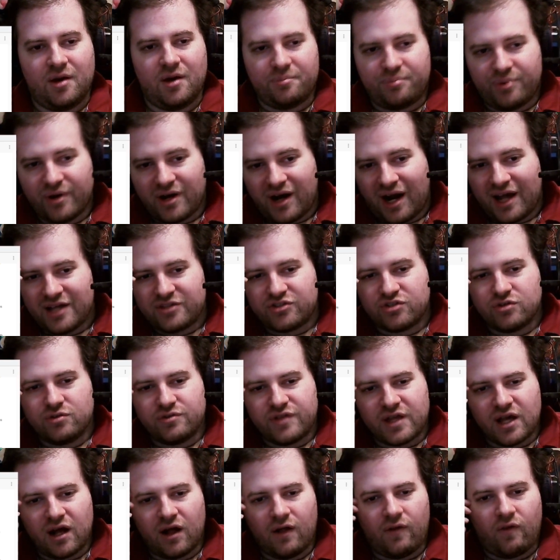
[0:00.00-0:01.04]
But I do
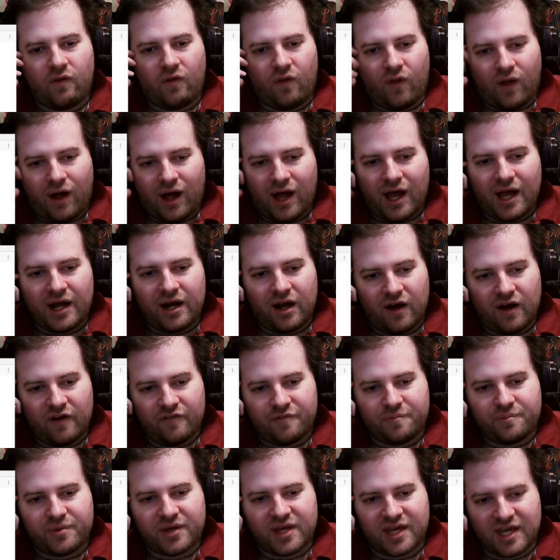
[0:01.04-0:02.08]
think a lot
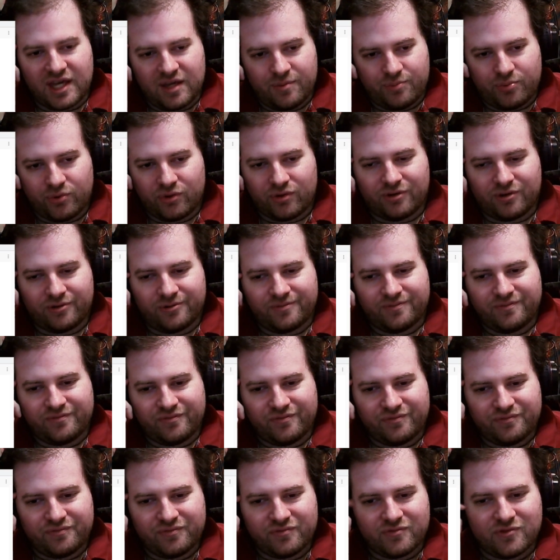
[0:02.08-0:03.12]
of people
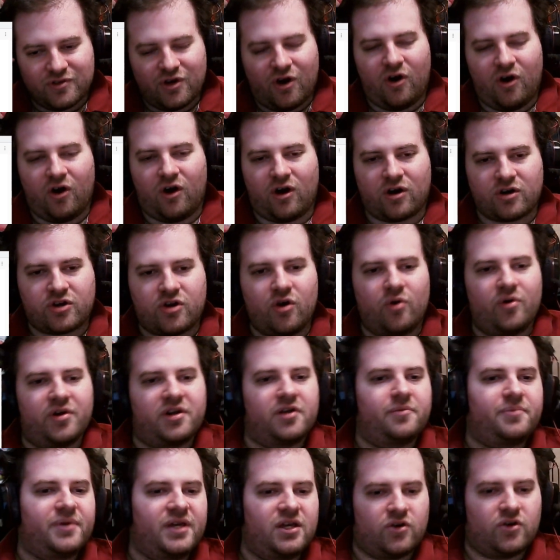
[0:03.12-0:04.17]
are going
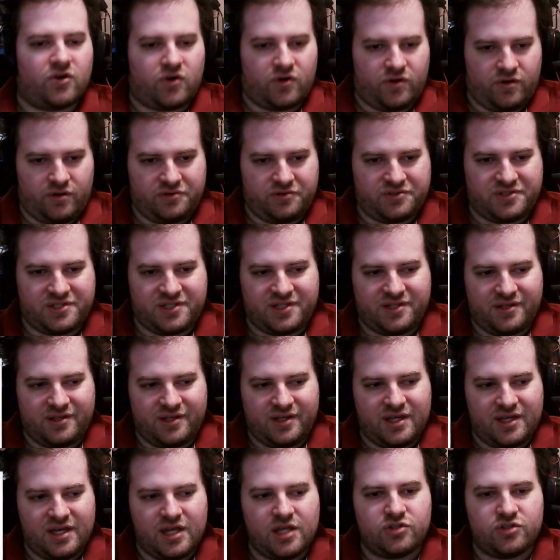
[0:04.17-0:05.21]
to be hurt
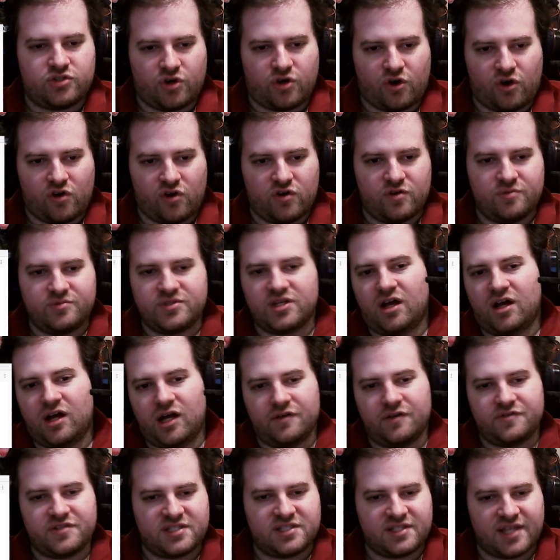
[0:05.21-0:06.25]
in terms
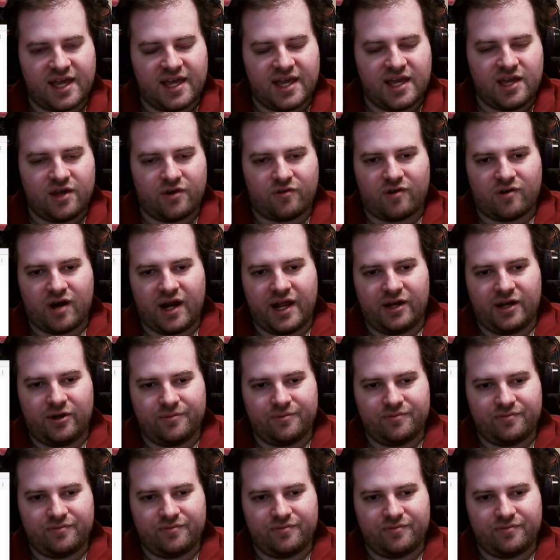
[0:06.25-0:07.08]
of staying around.